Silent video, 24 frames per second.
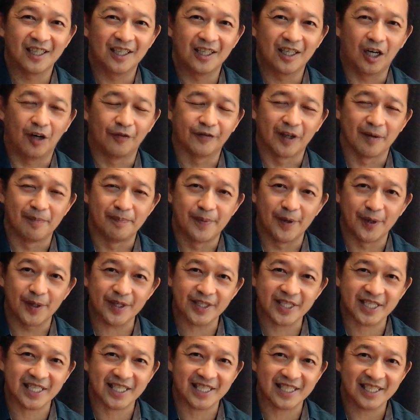of the
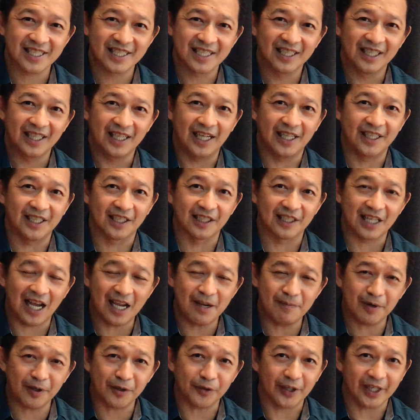books in a
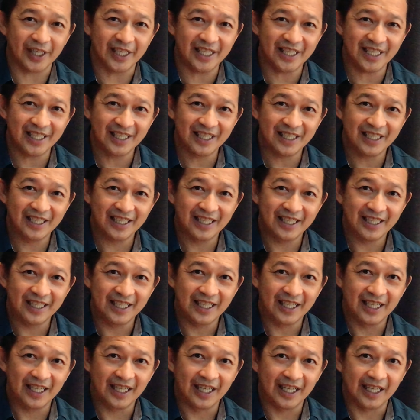library
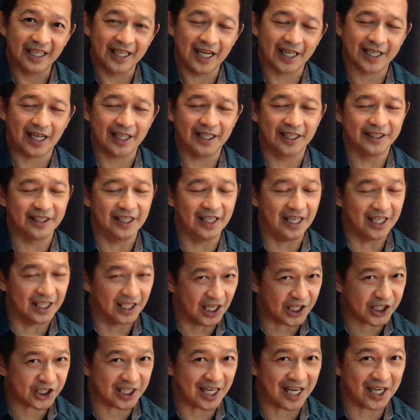that are in
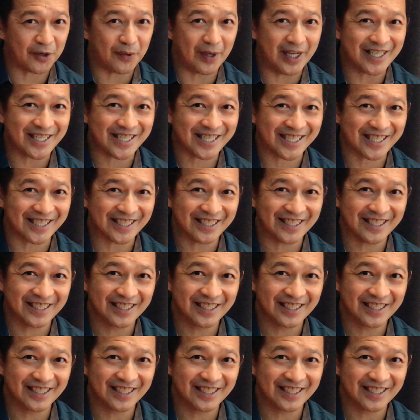English language?